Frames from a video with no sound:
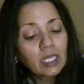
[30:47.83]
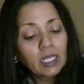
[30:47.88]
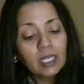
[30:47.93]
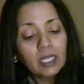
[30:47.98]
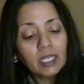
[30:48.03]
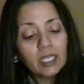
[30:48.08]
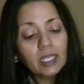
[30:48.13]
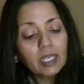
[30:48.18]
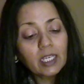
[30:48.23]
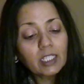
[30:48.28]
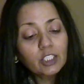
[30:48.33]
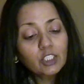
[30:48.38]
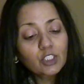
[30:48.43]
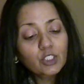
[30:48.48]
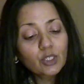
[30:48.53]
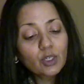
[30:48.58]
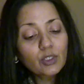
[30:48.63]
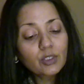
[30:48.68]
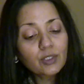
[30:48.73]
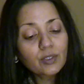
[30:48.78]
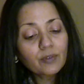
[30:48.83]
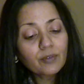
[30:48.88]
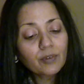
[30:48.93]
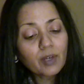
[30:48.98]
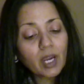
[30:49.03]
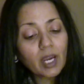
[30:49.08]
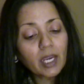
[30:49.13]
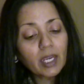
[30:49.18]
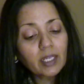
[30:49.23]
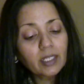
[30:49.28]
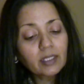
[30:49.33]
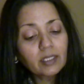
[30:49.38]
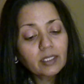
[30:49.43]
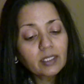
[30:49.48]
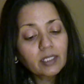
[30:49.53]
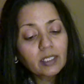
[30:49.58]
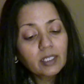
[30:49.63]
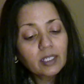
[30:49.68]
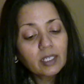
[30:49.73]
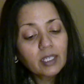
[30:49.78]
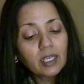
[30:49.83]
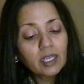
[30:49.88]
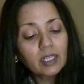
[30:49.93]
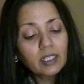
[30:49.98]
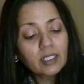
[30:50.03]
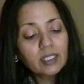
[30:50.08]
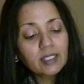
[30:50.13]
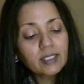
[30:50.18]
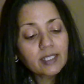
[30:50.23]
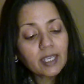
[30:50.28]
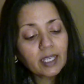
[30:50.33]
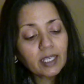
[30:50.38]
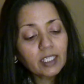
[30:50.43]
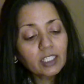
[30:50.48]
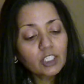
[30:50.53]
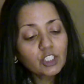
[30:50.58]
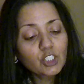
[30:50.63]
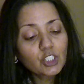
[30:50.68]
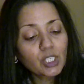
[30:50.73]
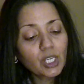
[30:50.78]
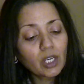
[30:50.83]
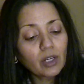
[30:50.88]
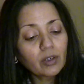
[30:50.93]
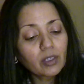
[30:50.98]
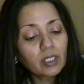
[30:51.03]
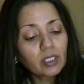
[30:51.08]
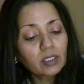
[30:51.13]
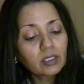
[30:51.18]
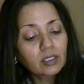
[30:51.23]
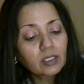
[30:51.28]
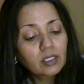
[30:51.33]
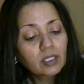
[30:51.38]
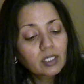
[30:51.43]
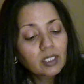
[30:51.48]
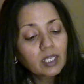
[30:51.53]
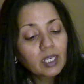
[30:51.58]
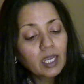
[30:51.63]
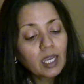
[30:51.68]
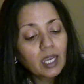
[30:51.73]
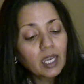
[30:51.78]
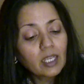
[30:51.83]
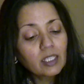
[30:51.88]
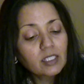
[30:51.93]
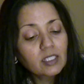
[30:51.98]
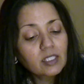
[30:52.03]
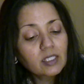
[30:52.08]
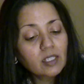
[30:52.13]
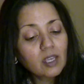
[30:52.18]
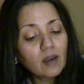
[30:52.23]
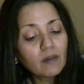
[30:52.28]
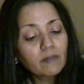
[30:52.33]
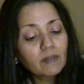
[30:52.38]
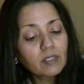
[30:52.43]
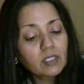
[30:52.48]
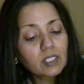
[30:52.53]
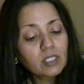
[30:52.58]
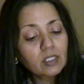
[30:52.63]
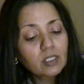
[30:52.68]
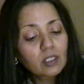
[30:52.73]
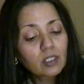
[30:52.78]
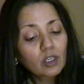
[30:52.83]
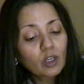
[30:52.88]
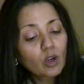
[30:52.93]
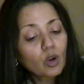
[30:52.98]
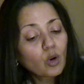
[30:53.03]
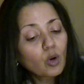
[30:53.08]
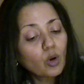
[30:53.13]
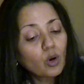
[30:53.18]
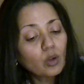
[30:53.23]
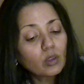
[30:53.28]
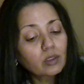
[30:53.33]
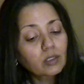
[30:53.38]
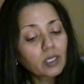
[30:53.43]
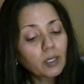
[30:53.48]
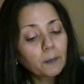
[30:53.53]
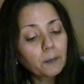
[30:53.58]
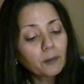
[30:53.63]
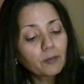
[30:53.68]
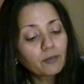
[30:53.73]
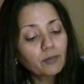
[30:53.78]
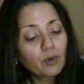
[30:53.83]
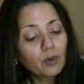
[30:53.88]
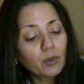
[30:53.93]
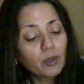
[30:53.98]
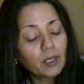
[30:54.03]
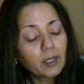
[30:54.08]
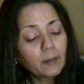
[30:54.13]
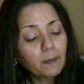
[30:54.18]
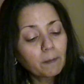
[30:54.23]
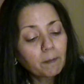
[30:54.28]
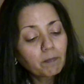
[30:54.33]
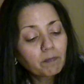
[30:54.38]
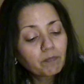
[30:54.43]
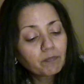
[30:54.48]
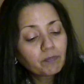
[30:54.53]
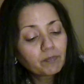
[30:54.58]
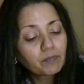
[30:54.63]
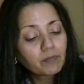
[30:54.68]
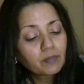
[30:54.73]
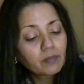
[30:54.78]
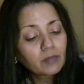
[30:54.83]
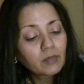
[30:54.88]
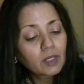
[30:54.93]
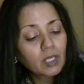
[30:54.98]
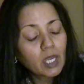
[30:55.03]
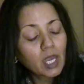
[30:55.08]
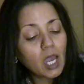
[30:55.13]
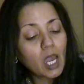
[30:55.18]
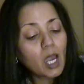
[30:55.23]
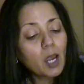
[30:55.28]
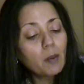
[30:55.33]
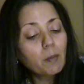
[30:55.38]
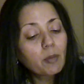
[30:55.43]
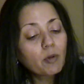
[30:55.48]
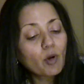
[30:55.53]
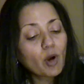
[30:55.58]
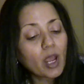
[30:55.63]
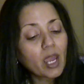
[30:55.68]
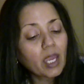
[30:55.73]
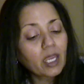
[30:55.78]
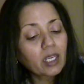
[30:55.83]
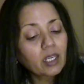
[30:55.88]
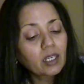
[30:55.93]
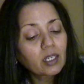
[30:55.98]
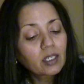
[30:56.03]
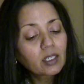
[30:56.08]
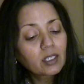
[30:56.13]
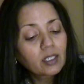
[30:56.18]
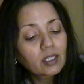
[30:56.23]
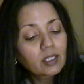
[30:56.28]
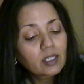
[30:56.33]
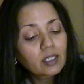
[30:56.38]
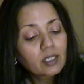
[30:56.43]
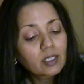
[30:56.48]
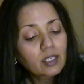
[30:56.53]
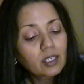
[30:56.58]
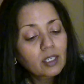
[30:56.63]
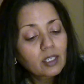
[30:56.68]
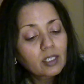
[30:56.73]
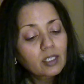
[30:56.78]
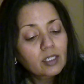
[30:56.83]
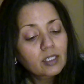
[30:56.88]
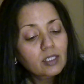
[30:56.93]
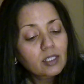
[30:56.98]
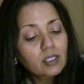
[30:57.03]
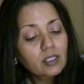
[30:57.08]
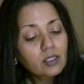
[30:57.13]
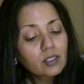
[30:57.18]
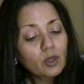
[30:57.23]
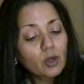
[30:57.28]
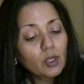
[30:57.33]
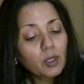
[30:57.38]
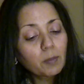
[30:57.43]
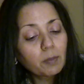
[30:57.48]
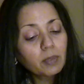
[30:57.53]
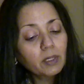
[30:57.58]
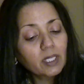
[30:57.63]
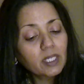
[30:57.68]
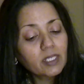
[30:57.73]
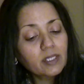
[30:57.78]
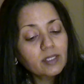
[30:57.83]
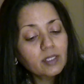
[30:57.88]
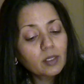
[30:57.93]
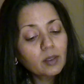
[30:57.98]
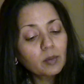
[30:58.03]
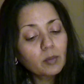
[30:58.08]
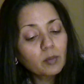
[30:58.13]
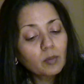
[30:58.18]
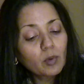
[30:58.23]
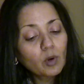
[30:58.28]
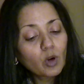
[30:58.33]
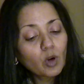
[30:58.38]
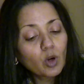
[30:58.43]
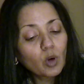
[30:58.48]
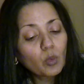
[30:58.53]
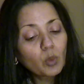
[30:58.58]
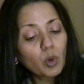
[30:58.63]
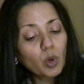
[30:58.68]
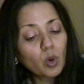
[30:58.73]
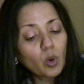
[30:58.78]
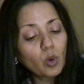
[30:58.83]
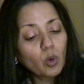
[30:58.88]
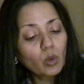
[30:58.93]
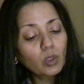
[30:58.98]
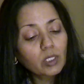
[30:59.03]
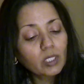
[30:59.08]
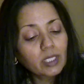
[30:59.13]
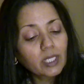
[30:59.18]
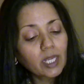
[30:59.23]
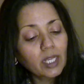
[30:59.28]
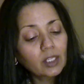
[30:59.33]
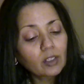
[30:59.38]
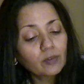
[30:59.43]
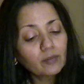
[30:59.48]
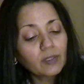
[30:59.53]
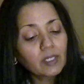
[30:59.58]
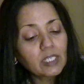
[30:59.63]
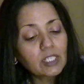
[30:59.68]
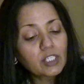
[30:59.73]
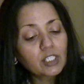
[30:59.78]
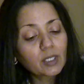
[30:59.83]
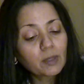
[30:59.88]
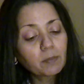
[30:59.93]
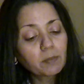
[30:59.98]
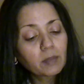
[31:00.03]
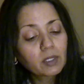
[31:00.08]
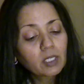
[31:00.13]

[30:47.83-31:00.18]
He had Joseph ride in his second chariot, and servants called out before him, "Abrek!" So he placed him over all the land of Egypt.